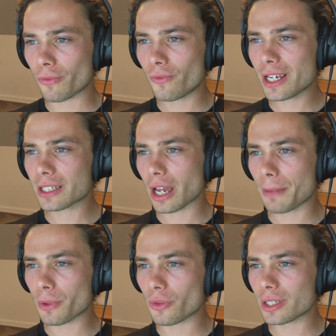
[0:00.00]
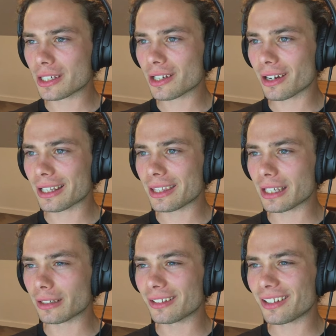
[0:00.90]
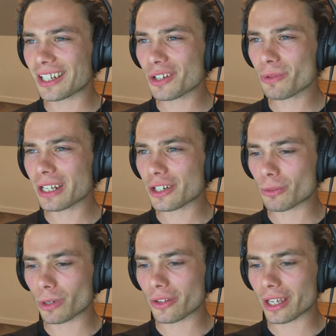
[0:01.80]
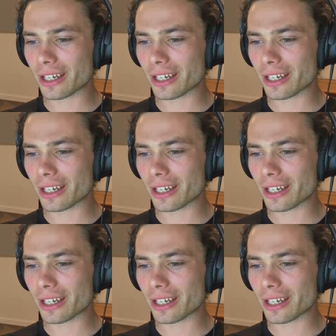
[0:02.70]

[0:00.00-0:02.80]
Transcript: fix up this entire thing. Ah, I don't really actually want it there.